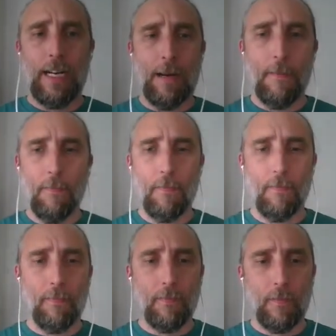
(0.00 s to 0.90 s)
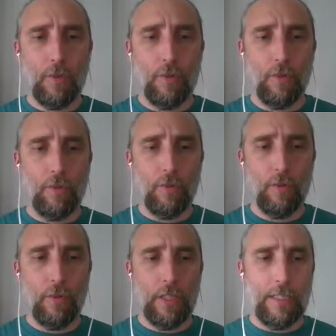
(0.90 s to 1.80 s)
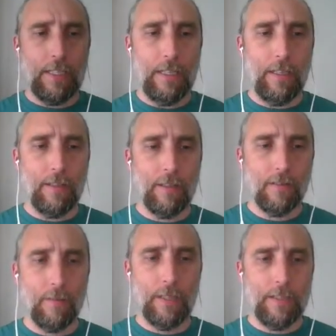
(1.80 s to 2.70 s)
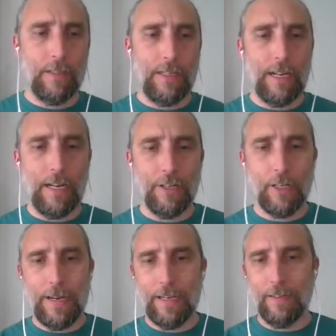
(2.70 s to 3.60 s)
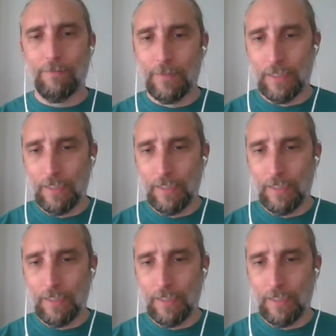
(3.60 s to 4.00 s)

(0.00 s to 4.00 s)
You can see, here's the data I generated.